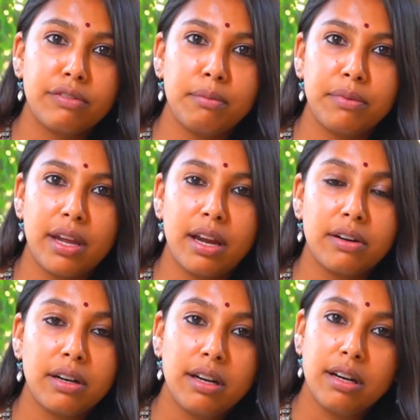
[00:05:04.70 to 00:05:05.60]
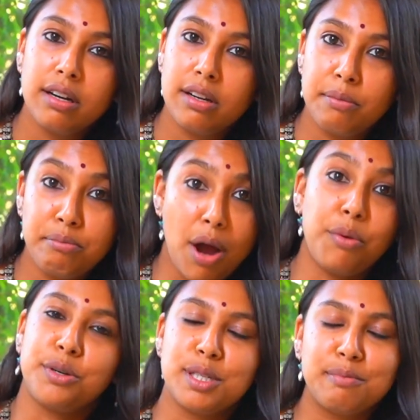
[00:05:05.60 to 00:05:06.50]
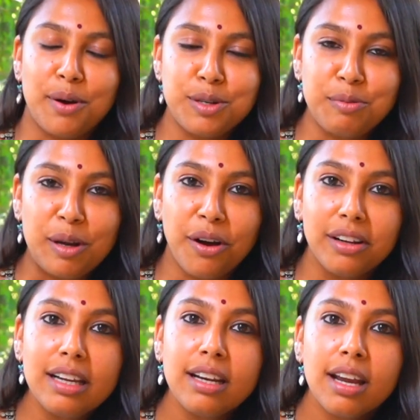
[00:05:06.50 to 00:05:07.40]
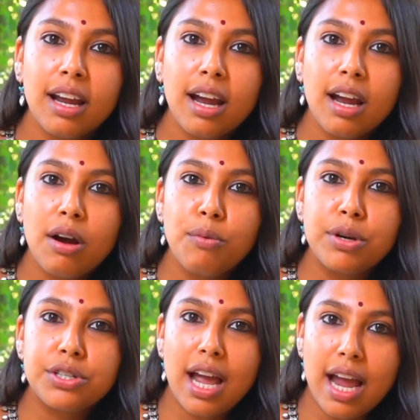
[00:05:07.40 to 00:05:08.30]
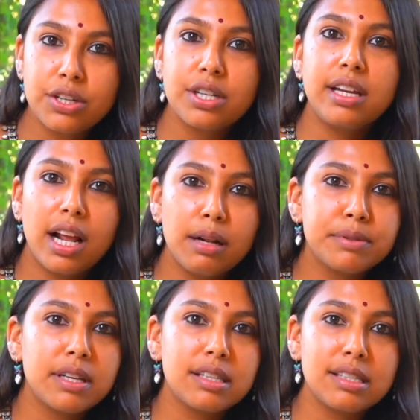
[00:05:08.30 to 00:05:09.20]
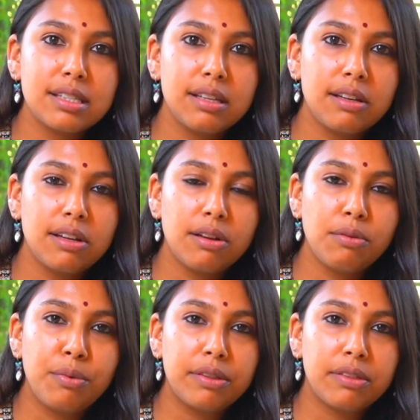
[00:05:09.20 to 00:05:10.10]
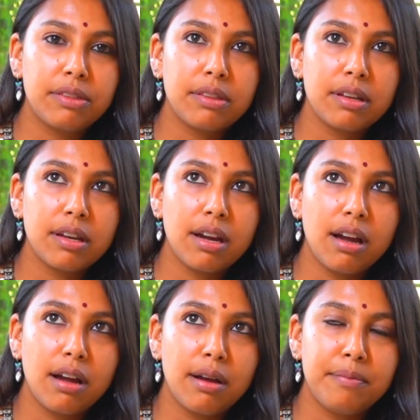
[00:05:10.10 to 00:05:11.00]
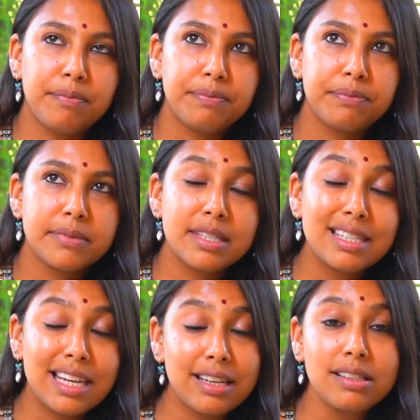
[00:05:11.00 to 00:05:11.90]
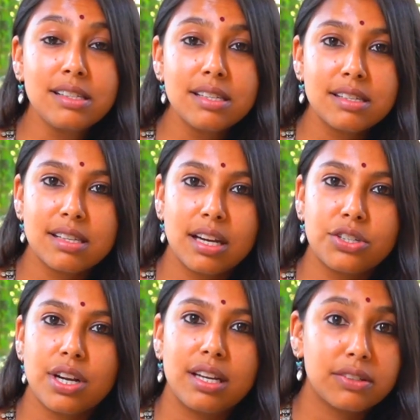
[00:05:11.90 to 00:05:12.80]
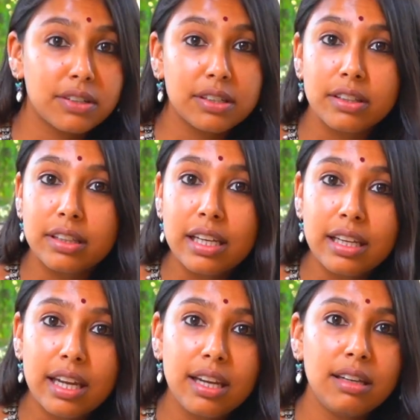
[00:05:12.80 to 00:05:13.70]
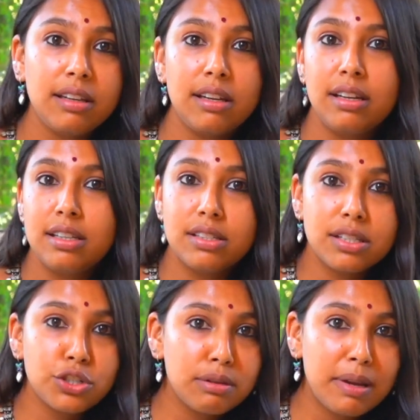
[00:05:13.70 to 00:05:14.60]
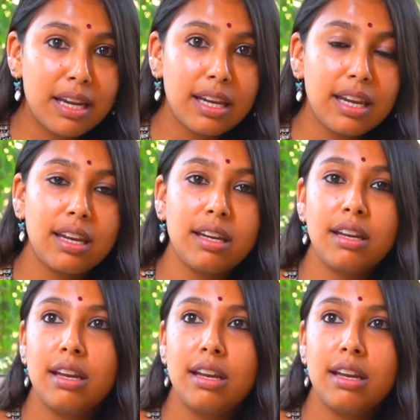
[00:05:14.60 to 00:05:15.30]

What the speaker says: from their power spot, we call it, which actually helps us with skills such as critical thinking, decision making.